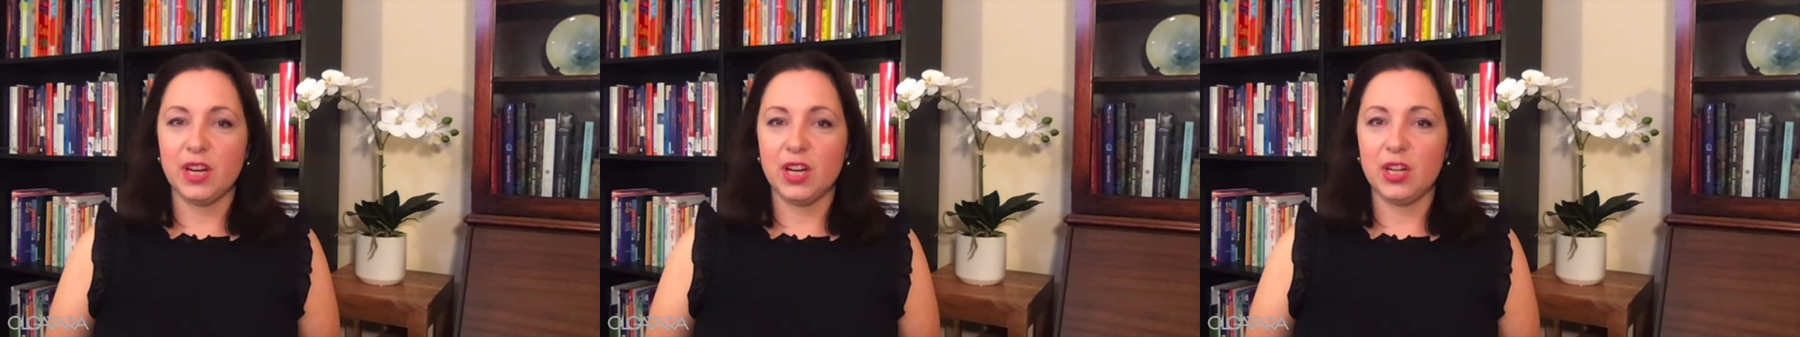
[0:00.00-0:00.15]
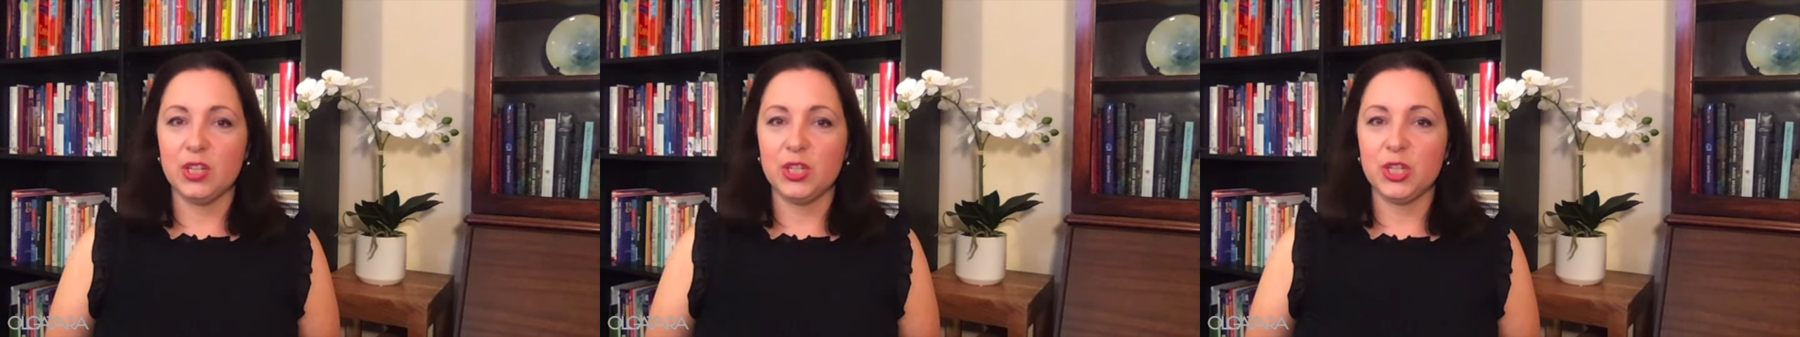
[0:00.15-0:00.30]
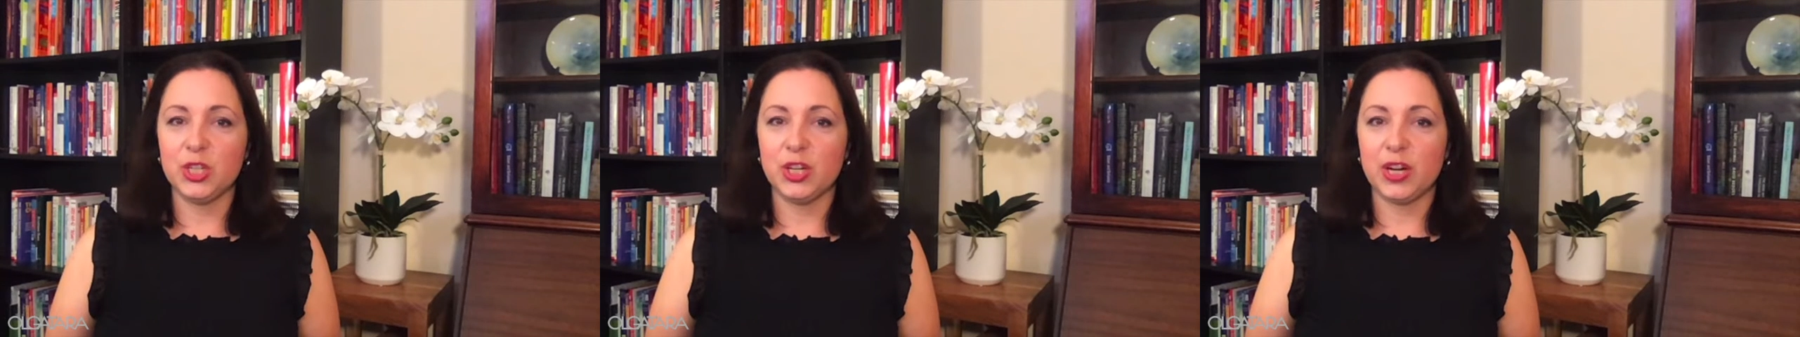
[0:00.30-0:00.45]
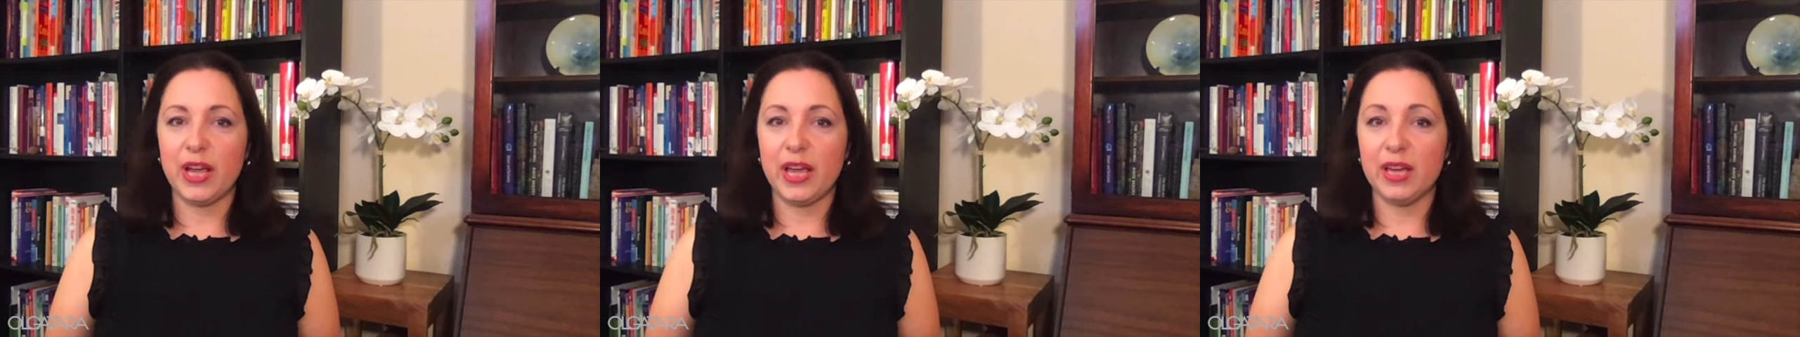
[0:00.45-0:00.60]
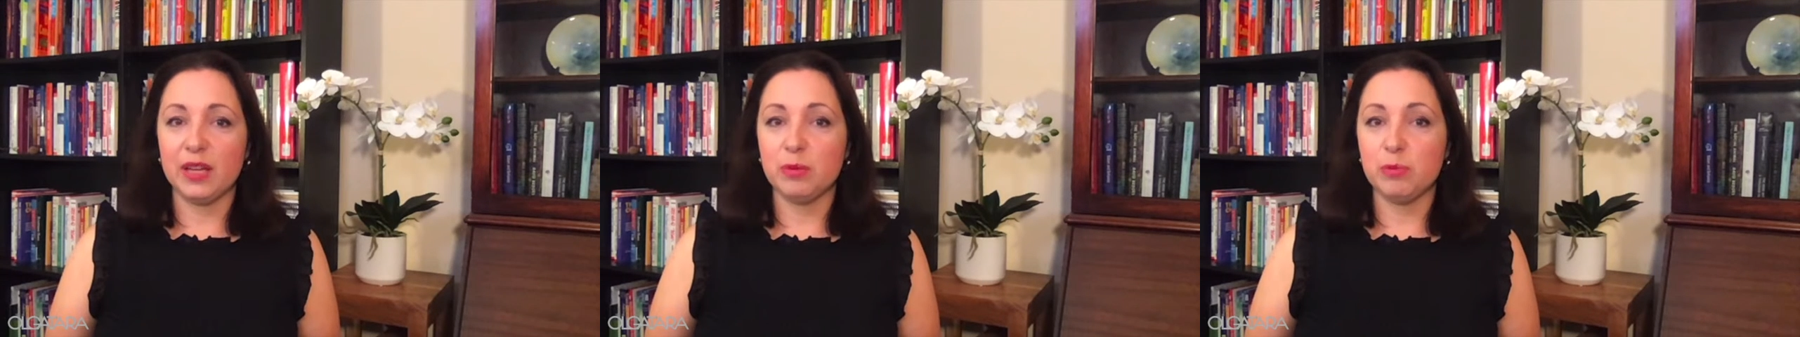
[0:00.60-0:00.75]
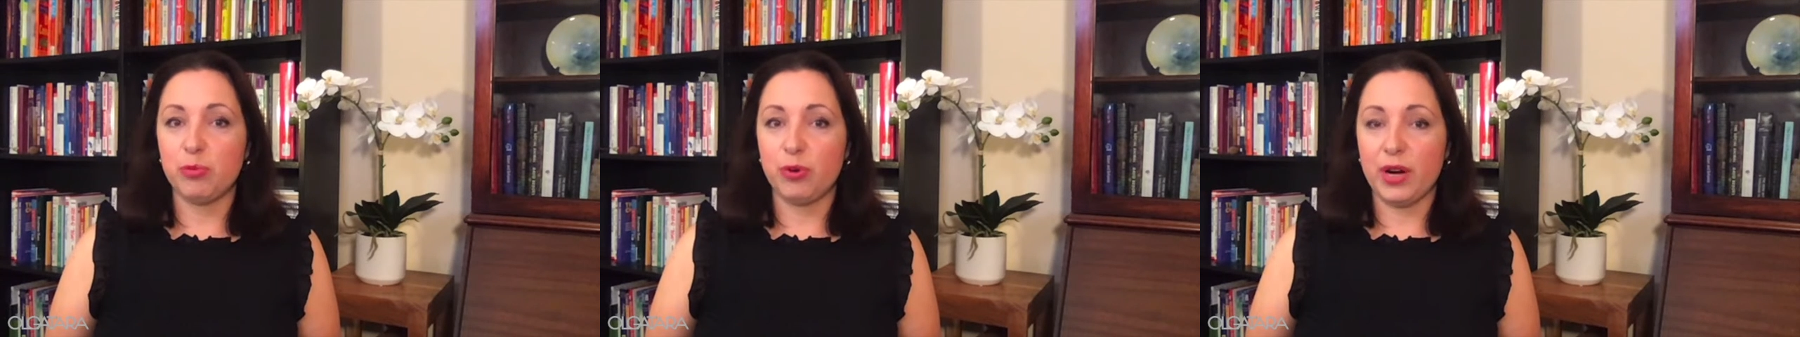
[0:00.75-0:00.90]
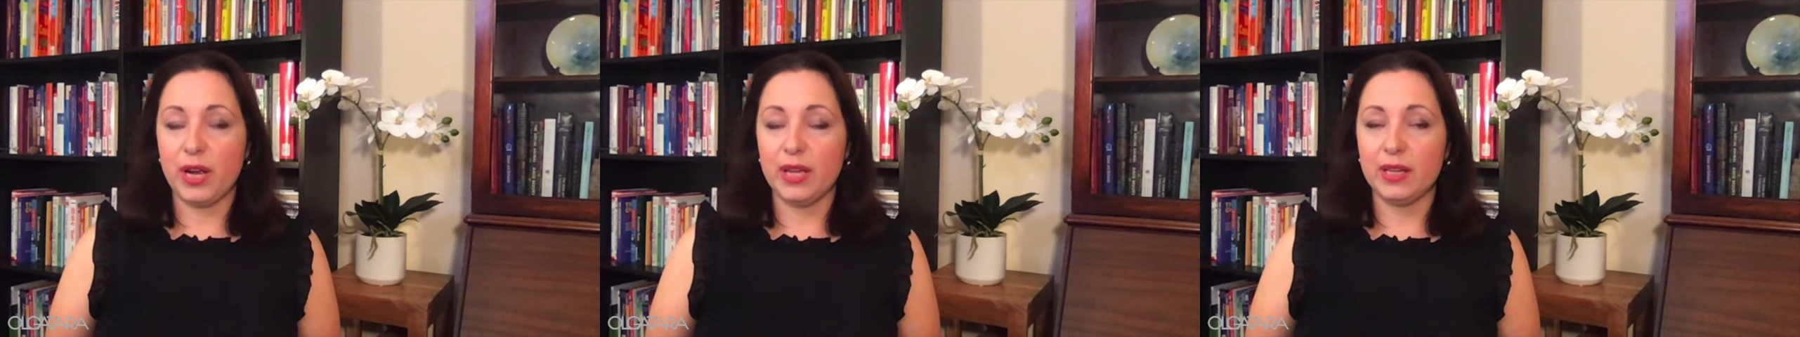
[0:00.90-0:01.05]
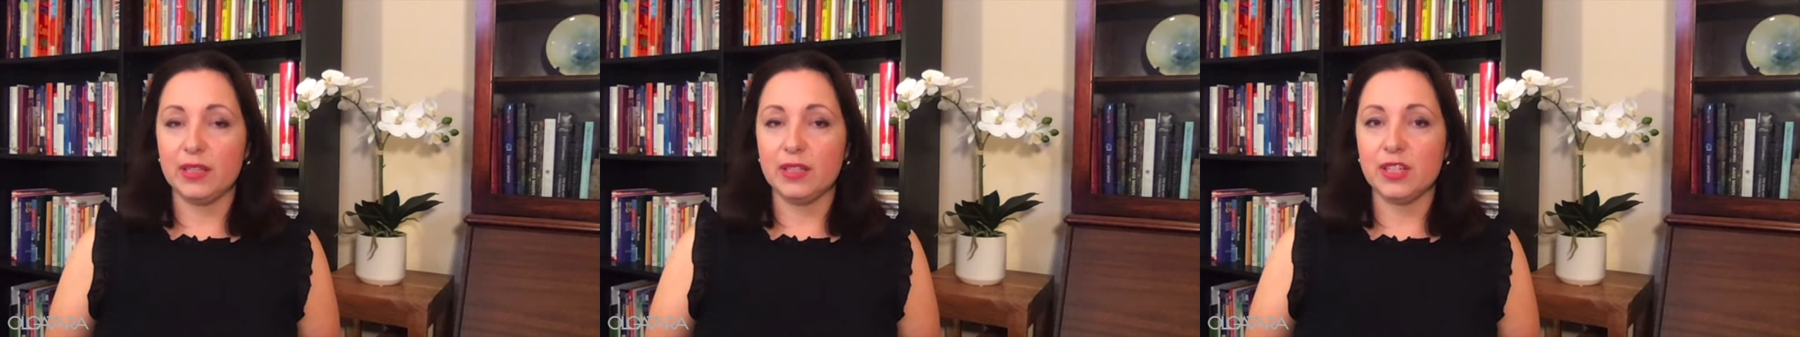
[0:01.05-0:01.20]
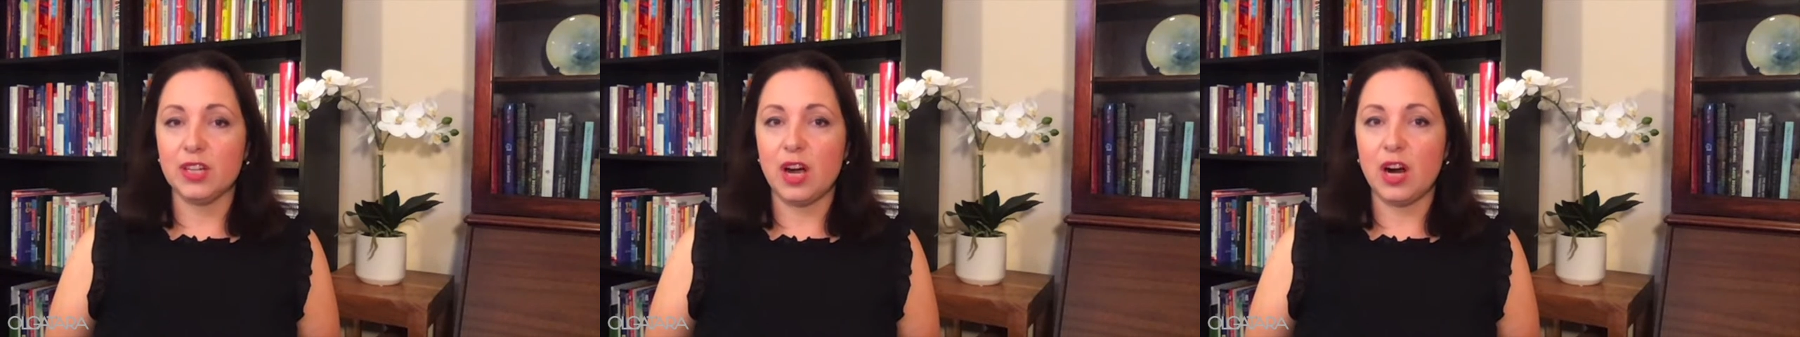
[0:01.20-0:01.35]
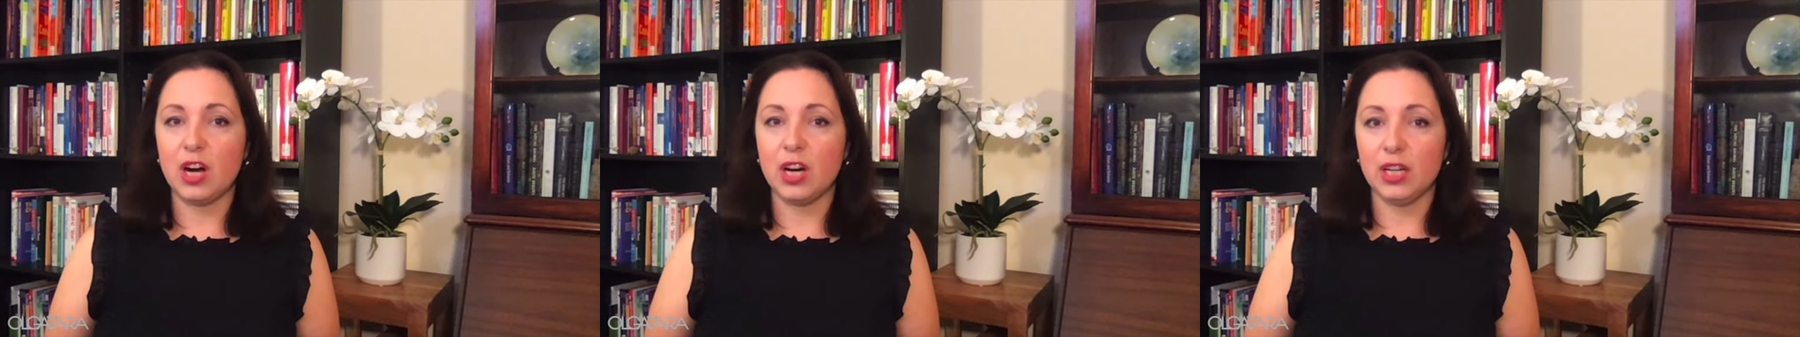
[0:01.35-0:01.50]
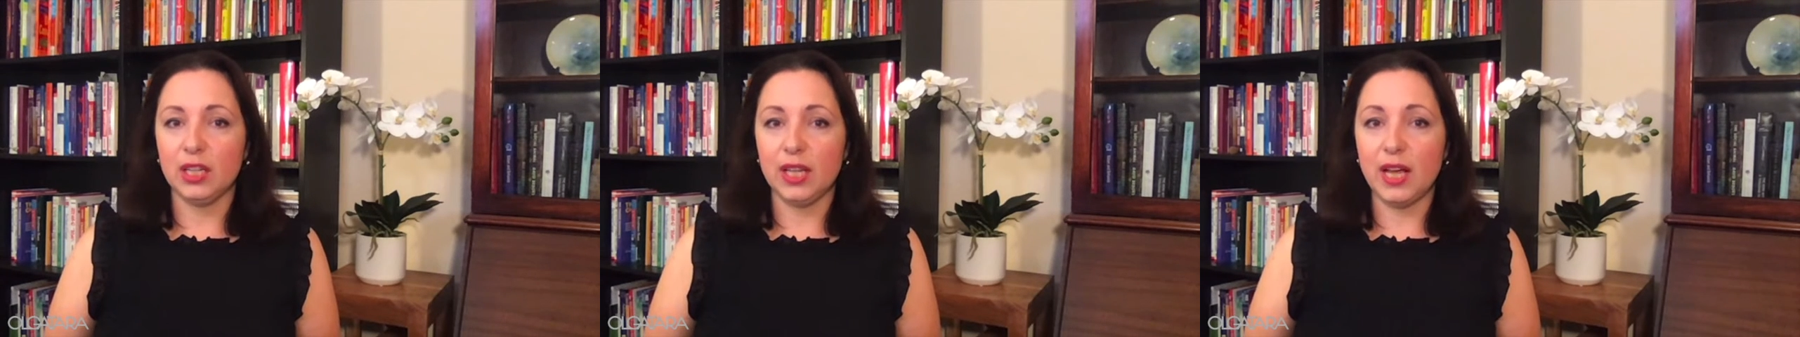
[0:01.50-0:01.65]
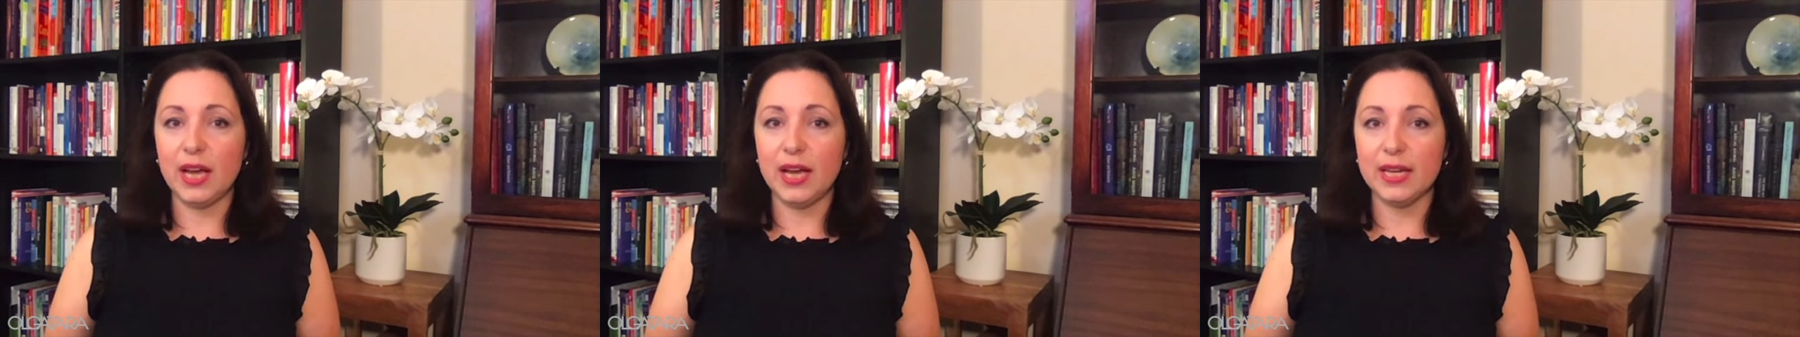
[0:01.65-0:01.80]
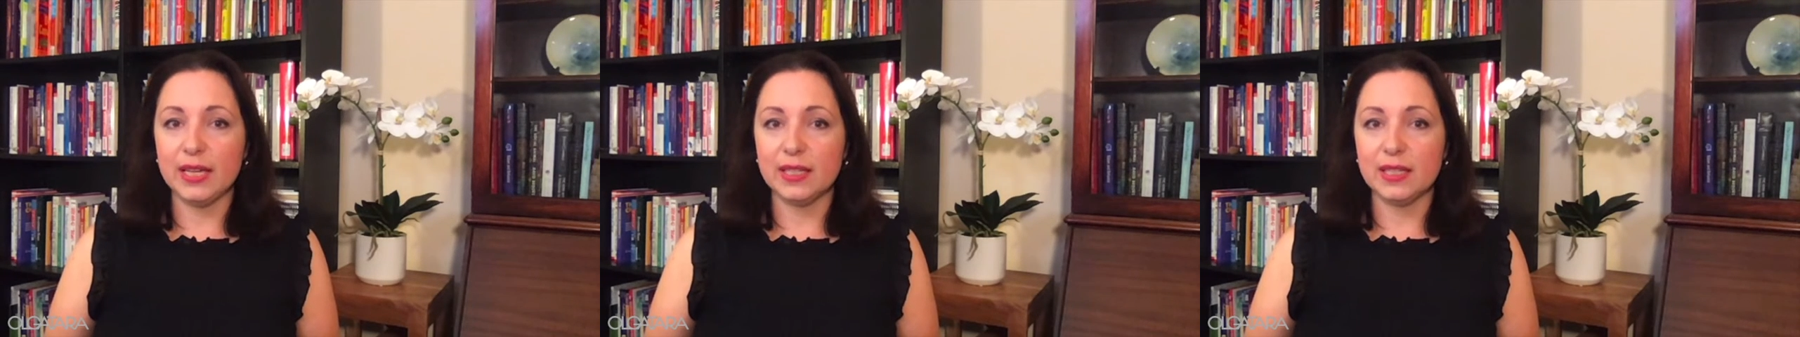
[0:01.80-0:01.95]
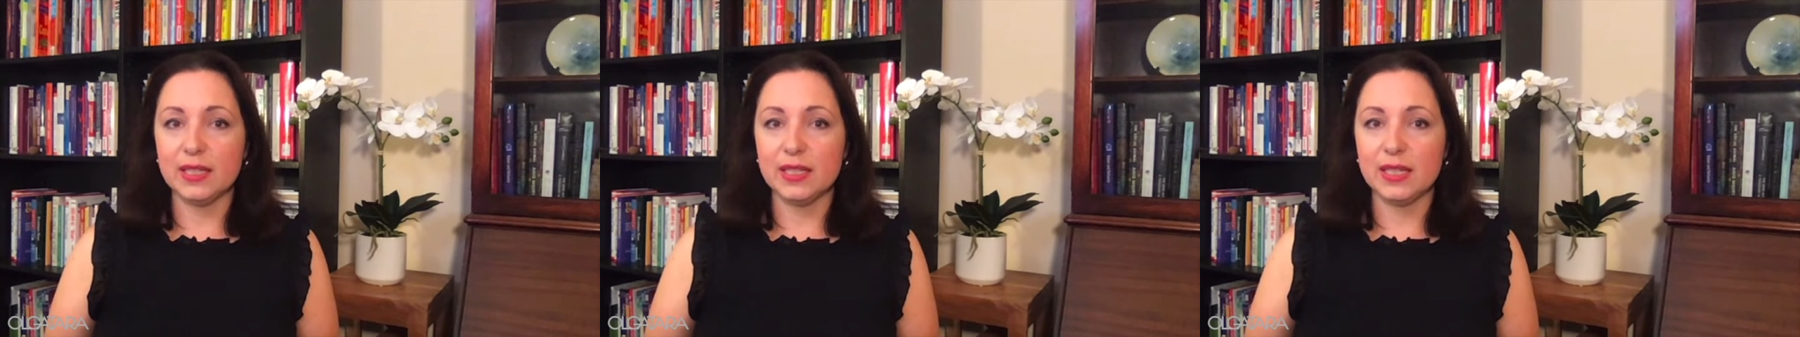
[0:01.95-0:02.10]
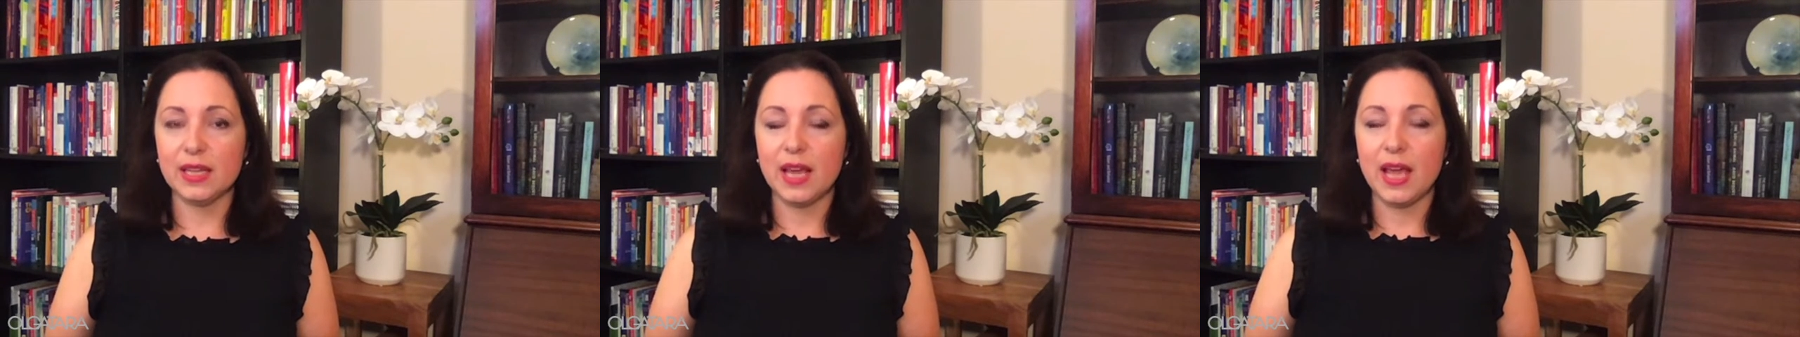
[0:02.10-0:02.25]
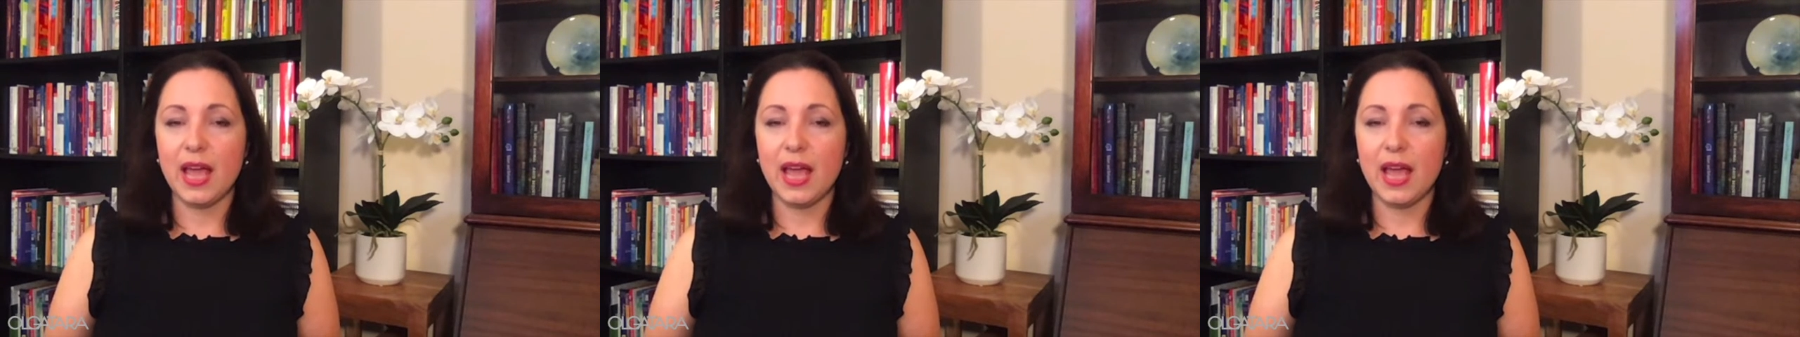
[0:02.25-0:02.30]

culture and brand are aligned,